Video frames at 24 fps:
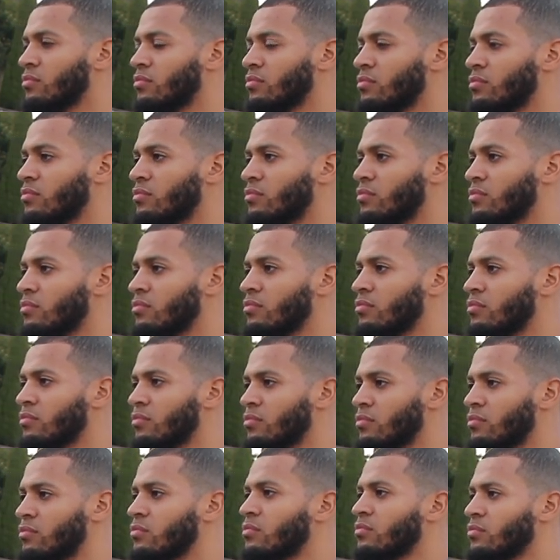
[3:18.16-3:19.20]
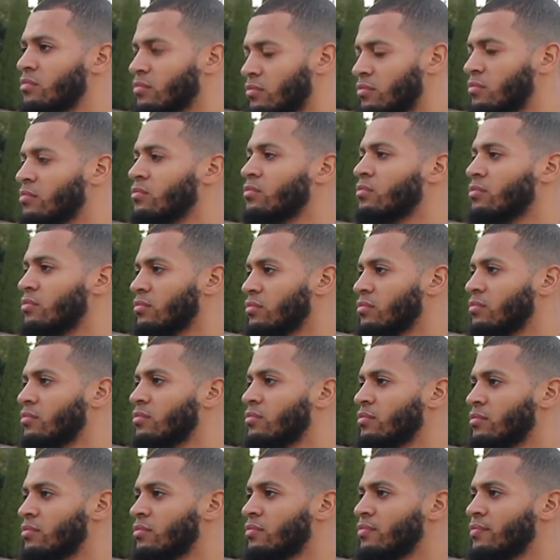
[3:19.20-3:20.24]

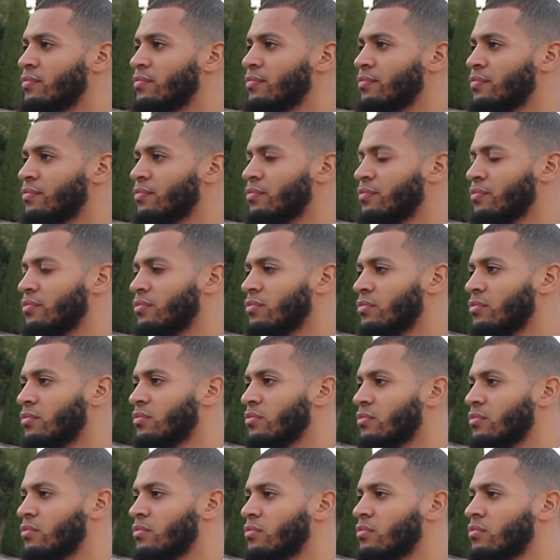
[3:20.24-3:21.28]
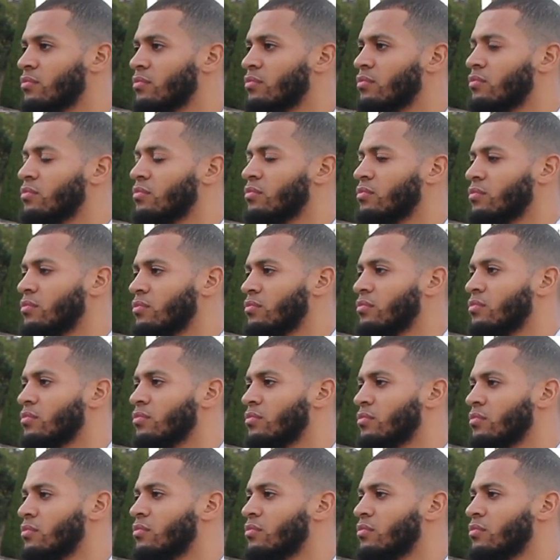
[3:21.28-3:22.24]
This person isn't speaking.